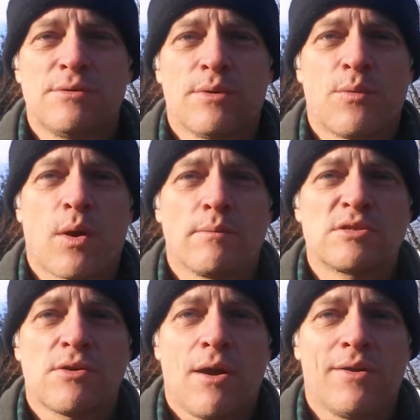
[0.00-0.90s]
There were
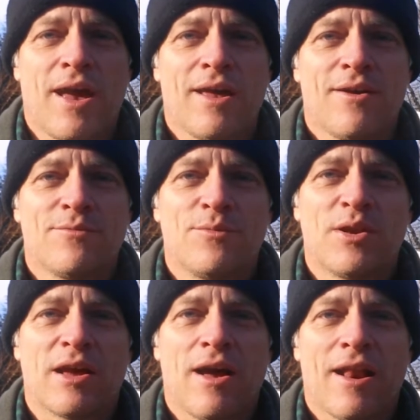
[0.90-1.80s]
worms crawling out of them
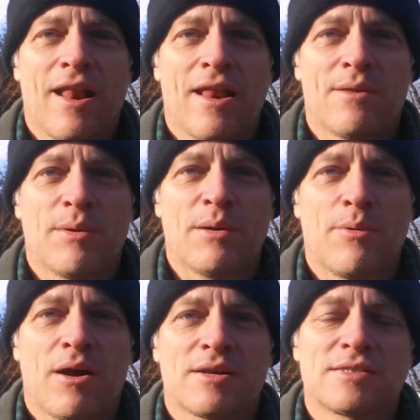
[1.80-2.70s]
when I got it out of the
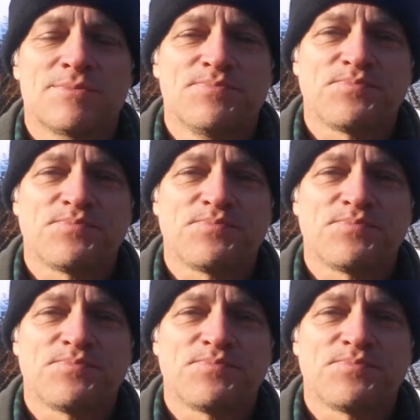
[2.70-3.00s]
mailbox.